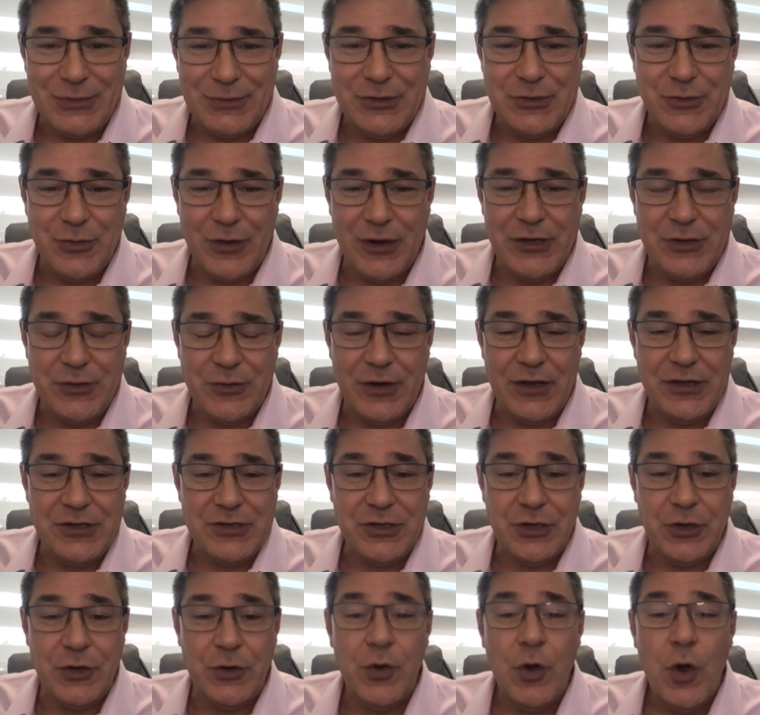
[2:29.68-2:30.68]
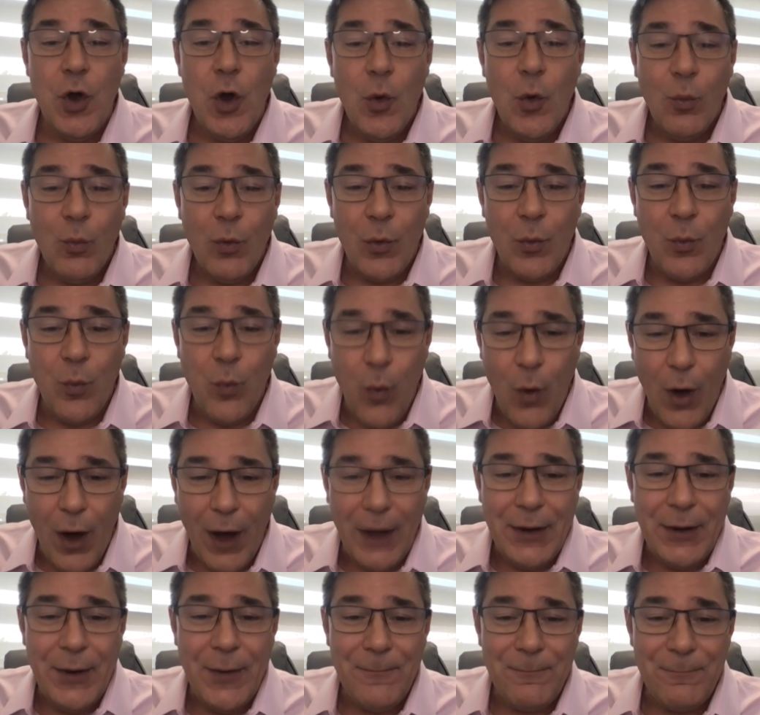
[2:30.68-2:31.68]
in 2022 were
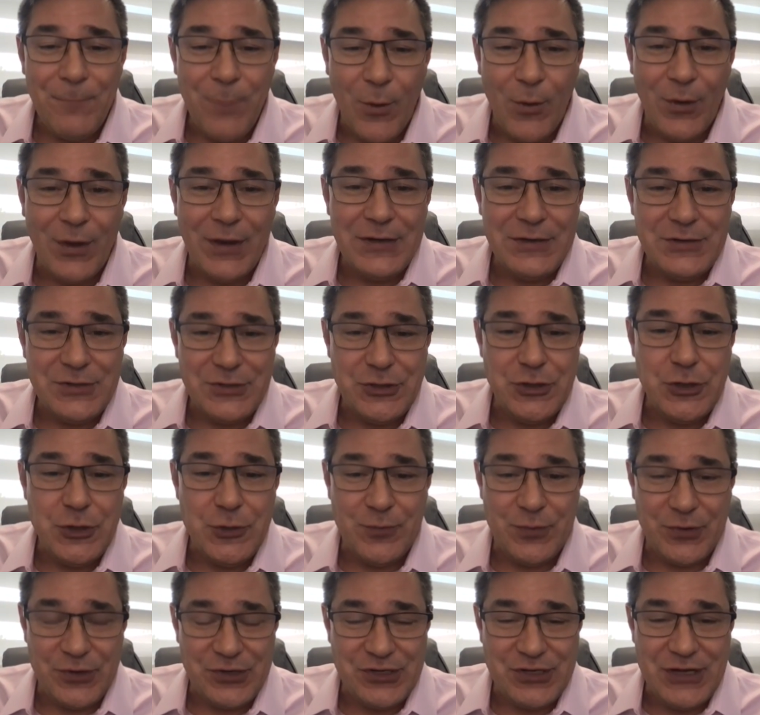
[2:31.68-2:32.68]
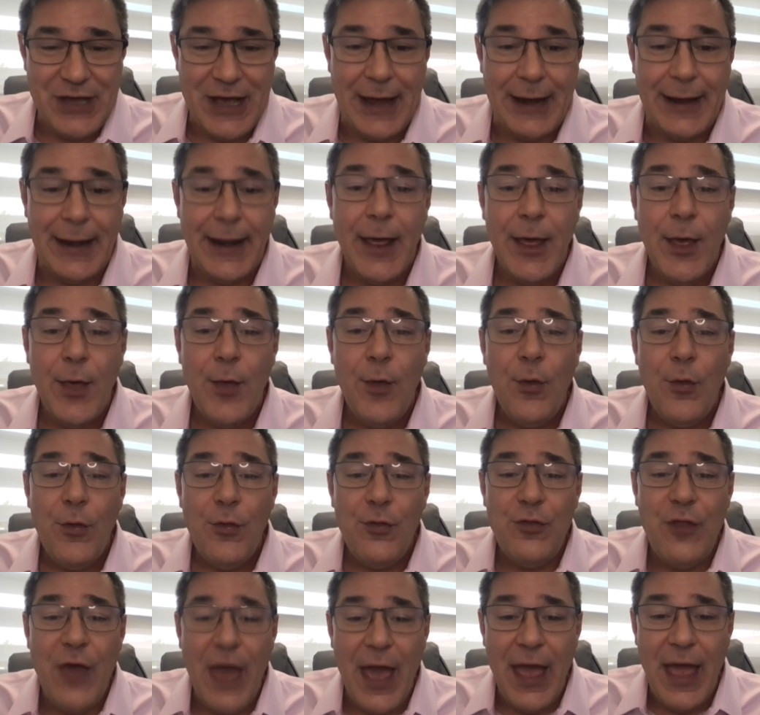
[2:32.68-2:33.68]
1.2%.
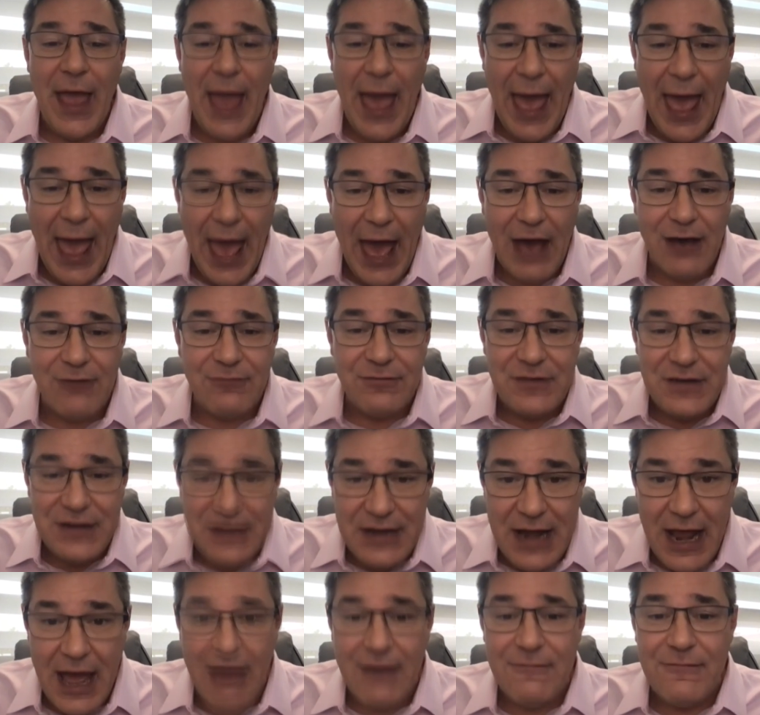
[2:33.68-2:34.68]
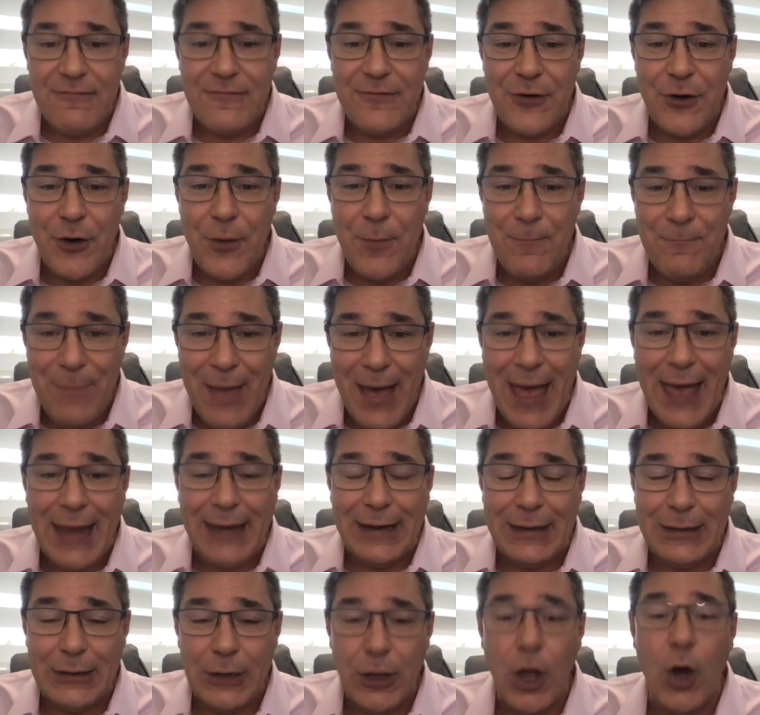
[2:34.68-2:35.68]
They have never
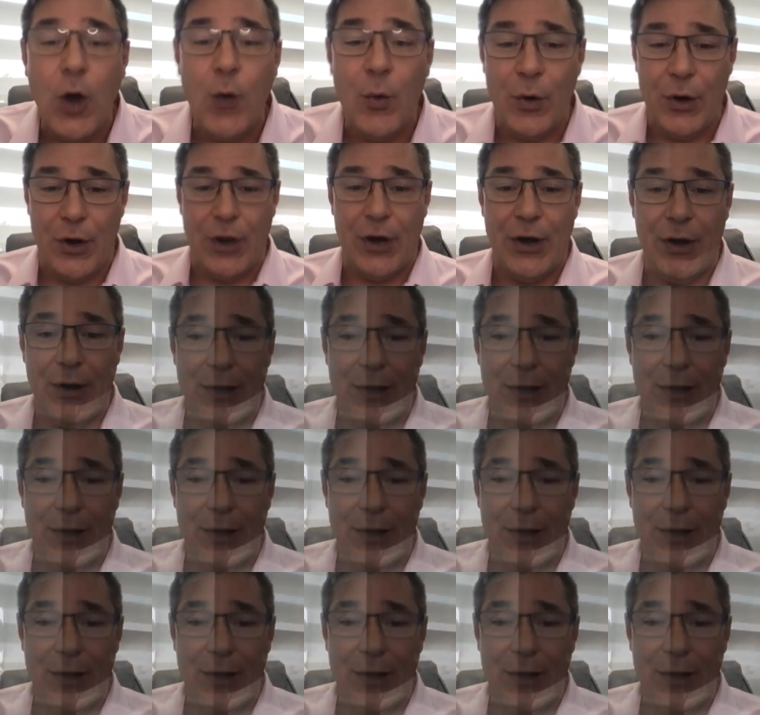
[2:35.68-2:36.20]
been lower.